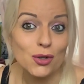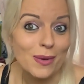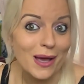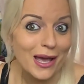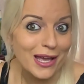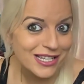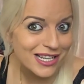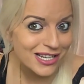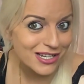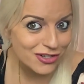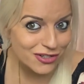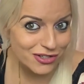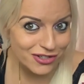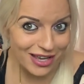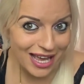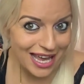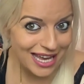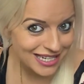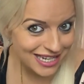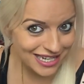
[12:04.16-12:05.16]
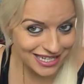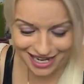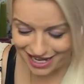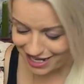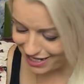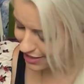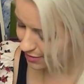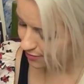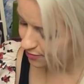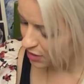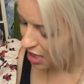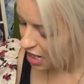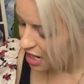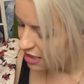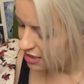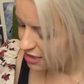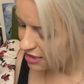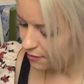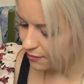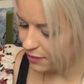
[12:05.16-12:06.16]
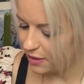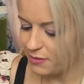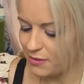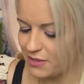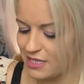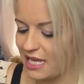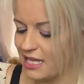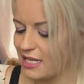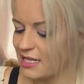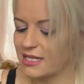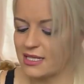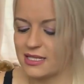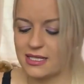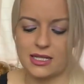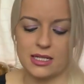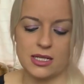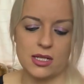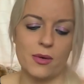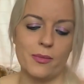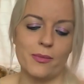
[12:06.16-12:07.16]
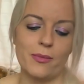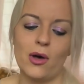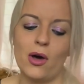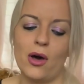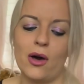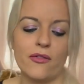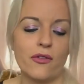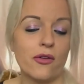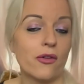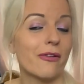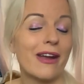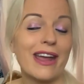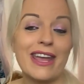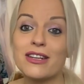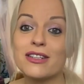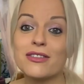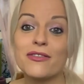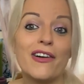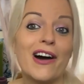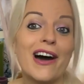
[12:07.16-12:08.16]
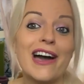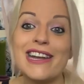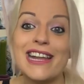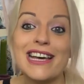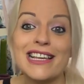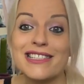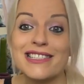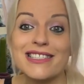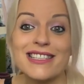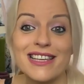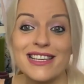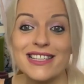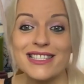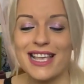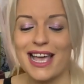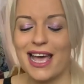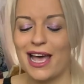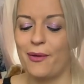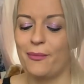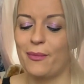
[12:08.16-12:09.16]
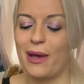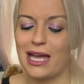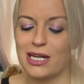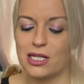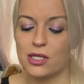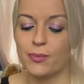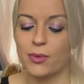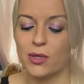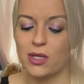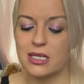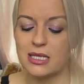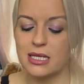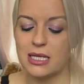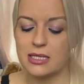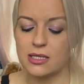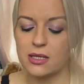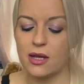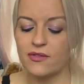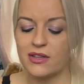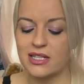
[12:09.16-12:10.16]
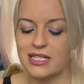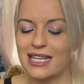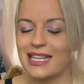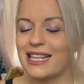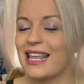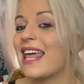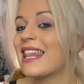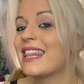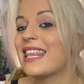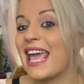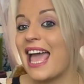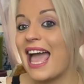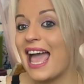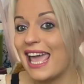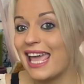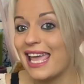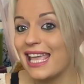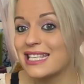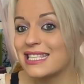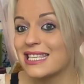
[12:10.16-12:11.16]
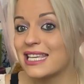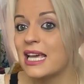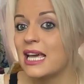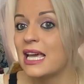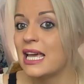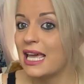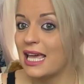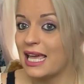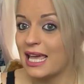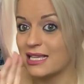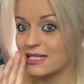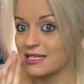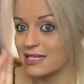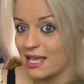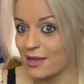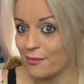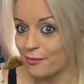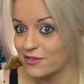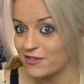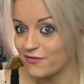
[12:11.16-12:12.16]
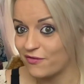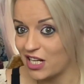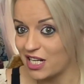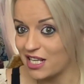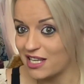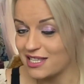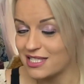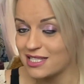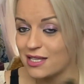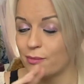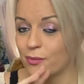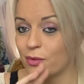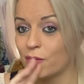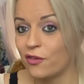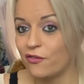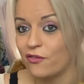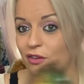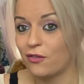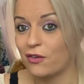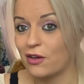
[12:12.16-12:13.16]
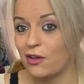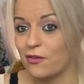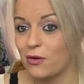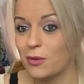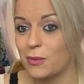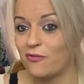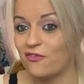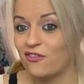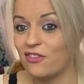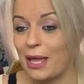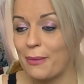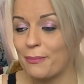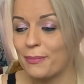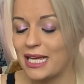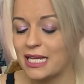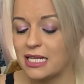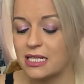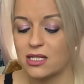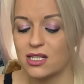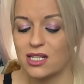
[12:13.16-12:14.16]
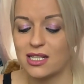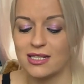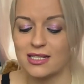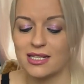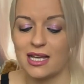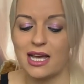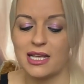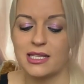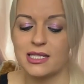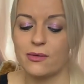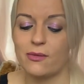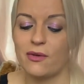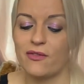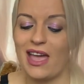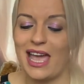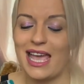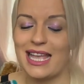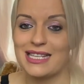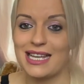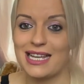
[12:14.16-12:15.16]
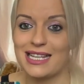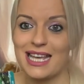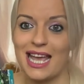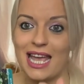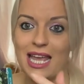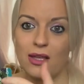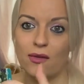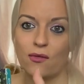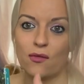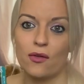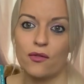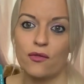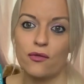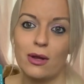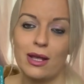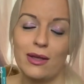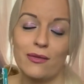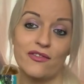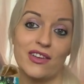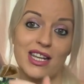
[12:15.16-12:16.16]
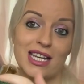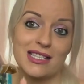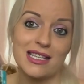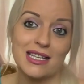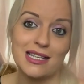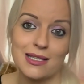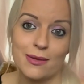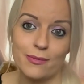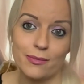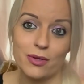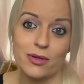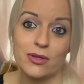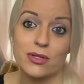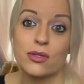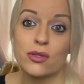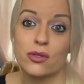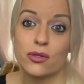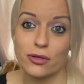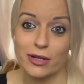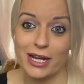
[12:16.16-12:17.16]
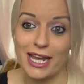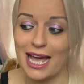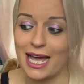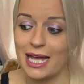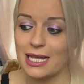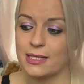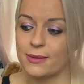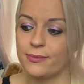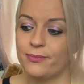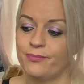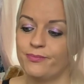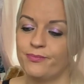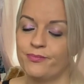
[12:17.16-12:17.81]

Do pay attention to eight, eight, eight. Some people say this is the number of great finances um, and abundance. Obviously, the eight is the infinity symbol if you flip it, flip it to the side. So with eight, eight, eight, you've got three infinity symbols, triad,